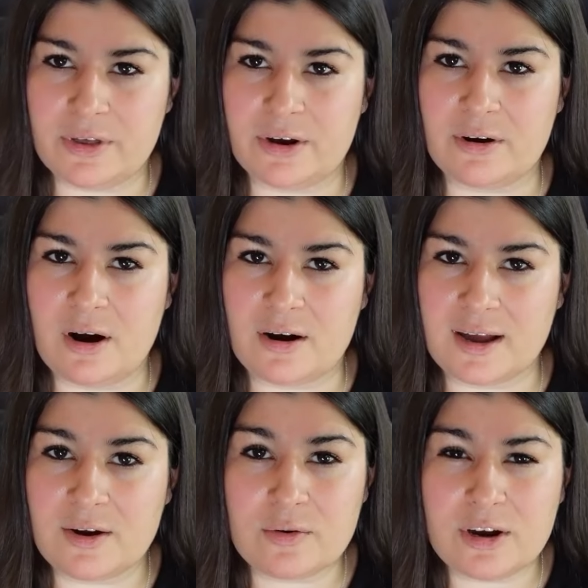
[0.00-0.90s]
there are
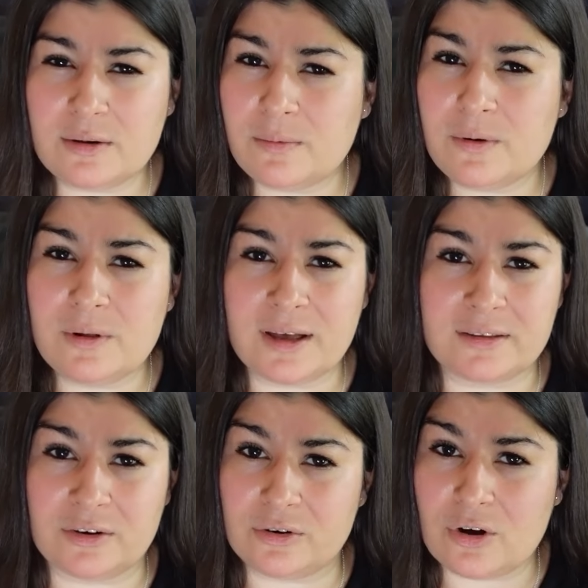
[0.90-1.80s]
incredible
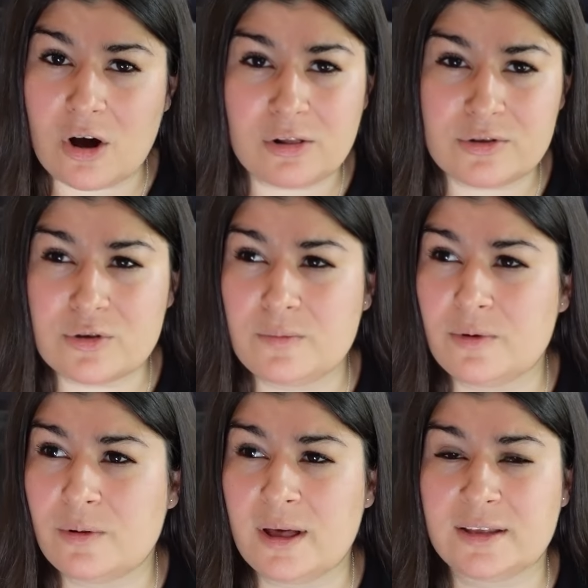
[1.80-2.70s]
and they're
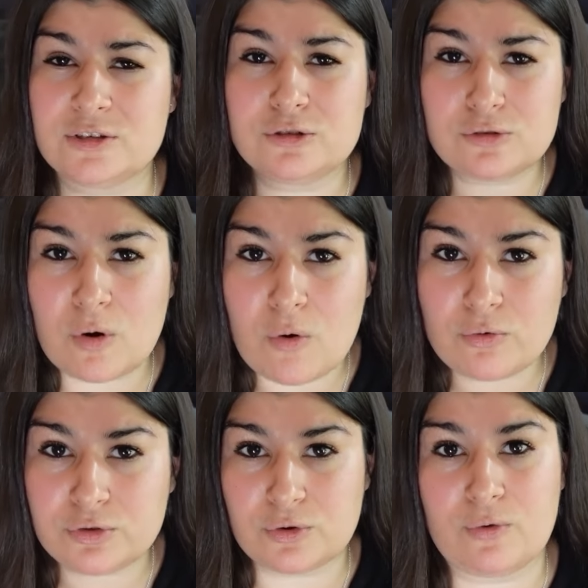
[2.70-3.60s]
knowledgeable and
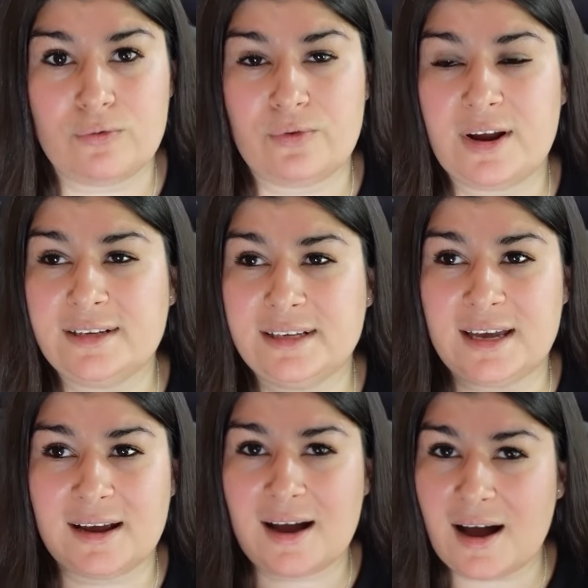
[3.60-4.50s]
so friendly
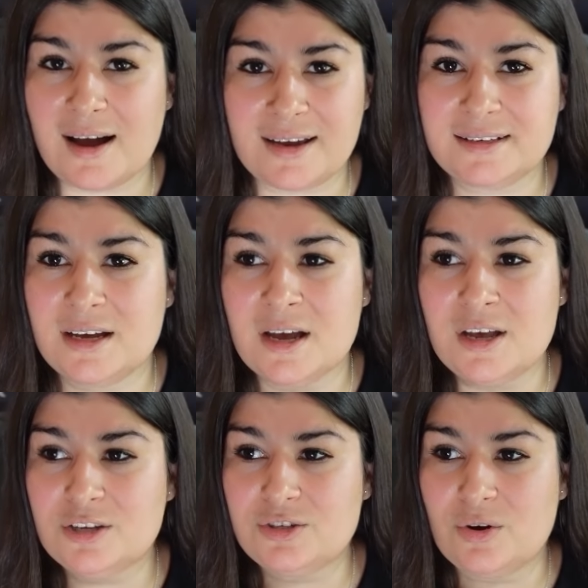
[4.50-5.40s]
and kind.
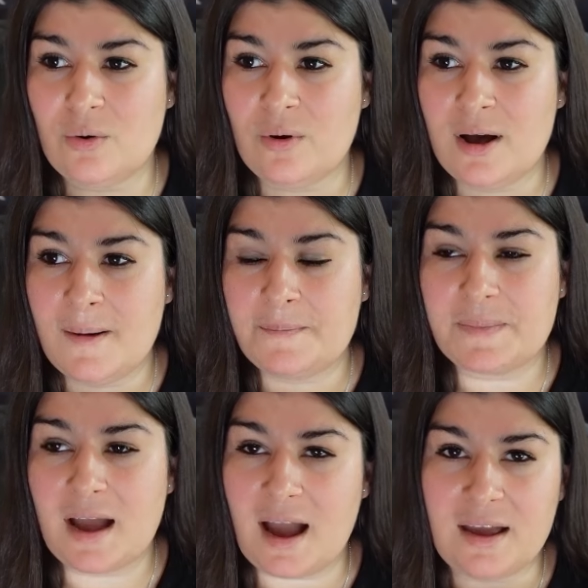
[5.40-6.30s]
So
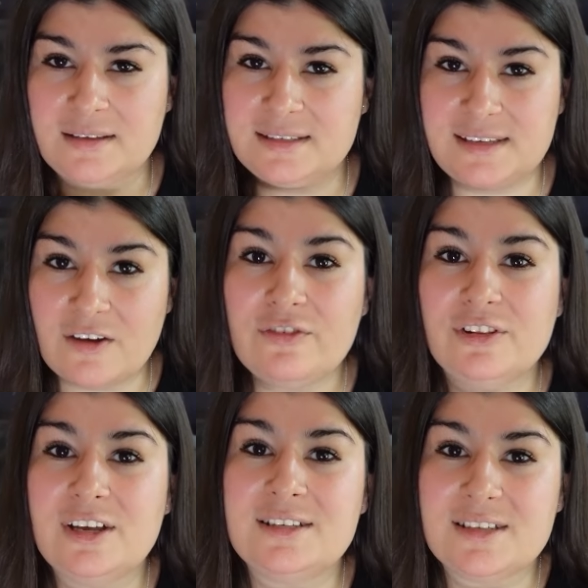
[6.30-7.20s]
it's
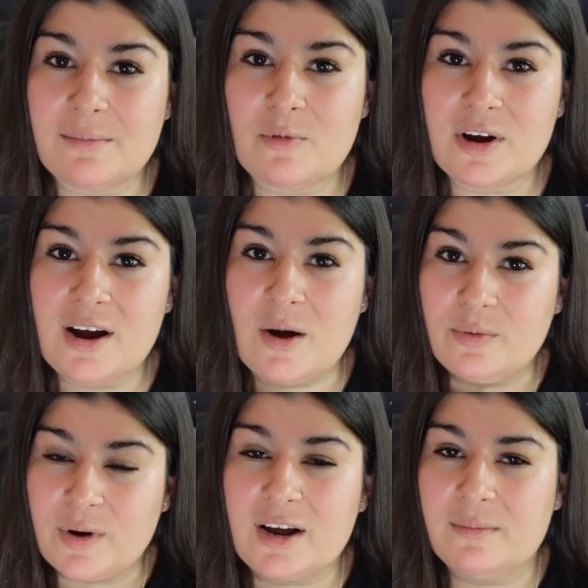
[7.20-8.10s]
definitely somewhere I
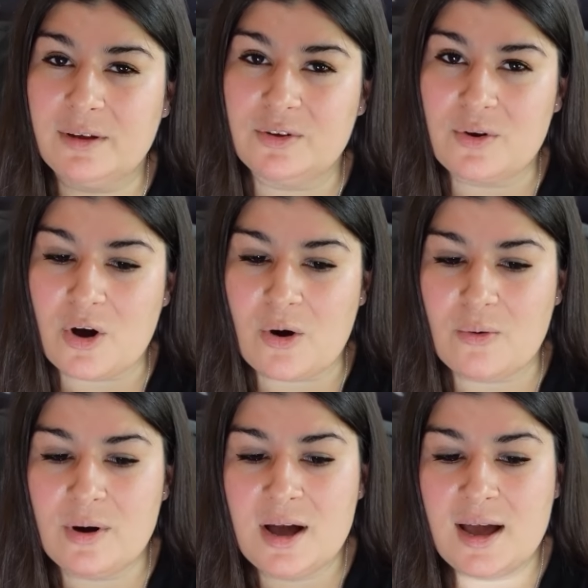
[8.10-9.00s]
would recommend you
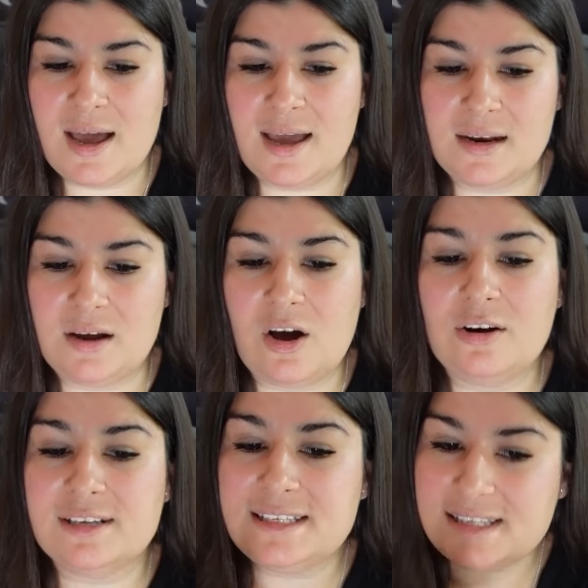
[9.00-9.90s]
go. And on
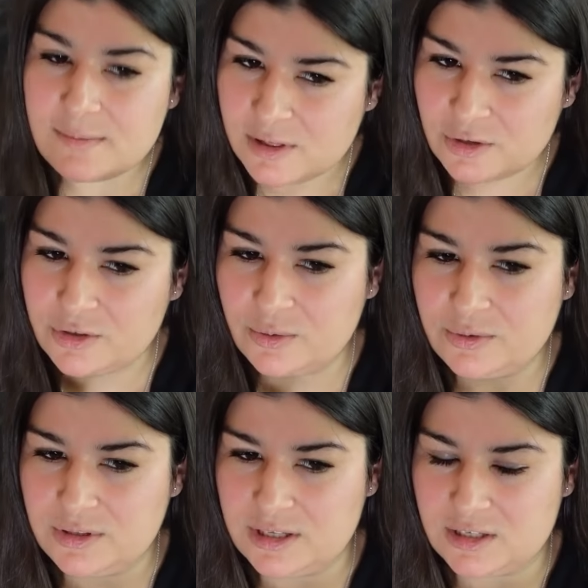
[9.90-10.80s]
a similar note
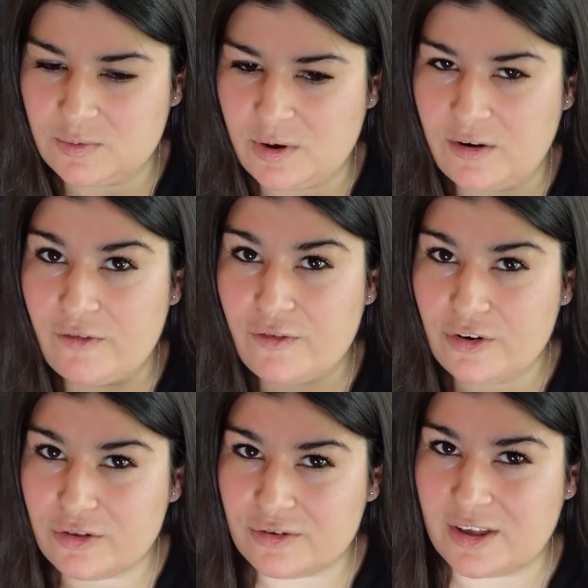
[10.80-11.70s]
to this one,
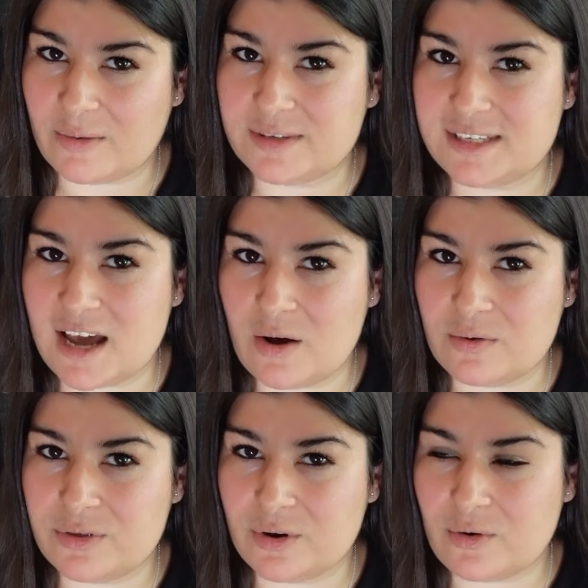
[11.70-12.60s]
further down
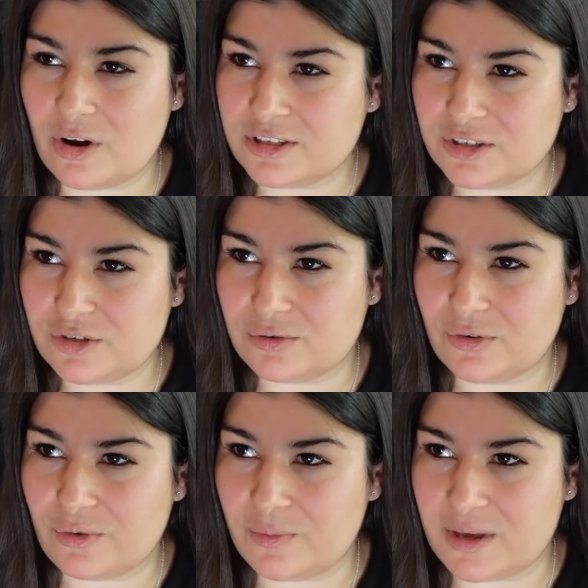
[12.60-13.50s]
south across the
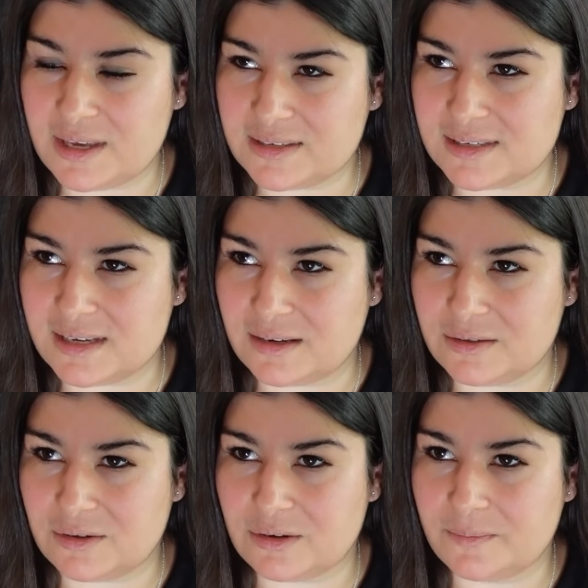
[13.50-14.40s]
street from the Eaton
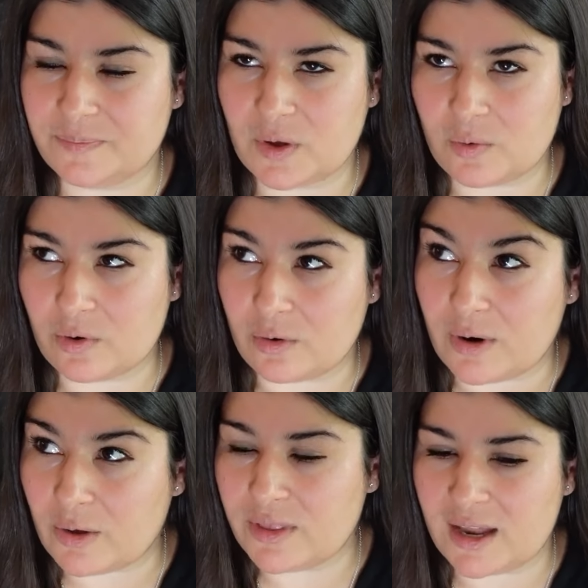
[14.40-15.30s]
Center, or
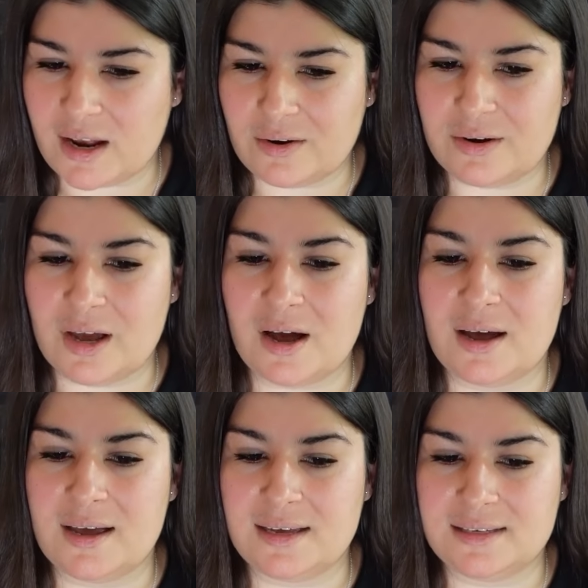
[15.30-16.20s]
around that
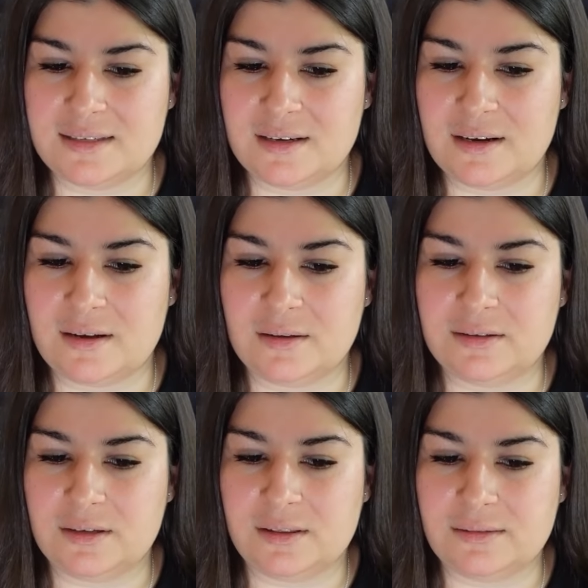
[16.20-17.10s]
area, is
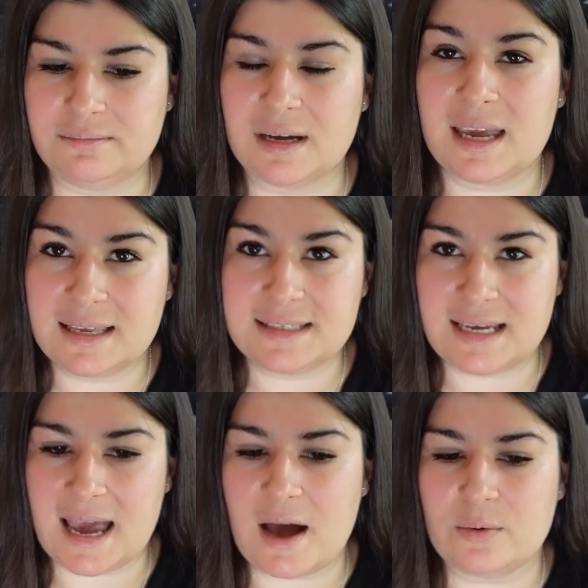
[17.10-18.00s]
the Mackenzie
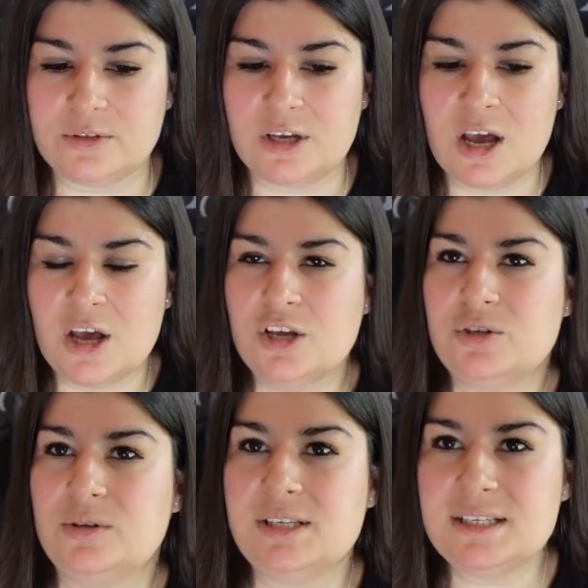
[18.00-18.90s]
House.
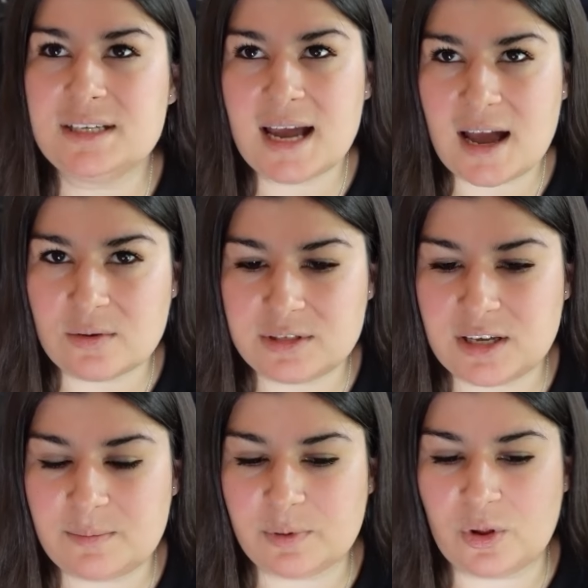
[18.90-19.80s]
So this is the house
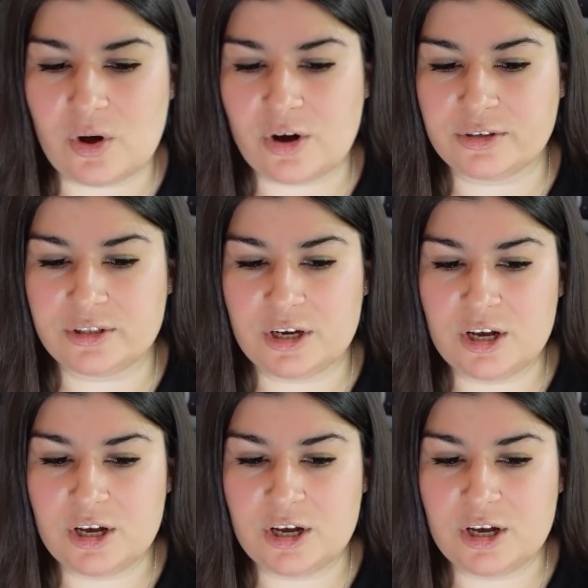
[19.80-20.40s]
that belonged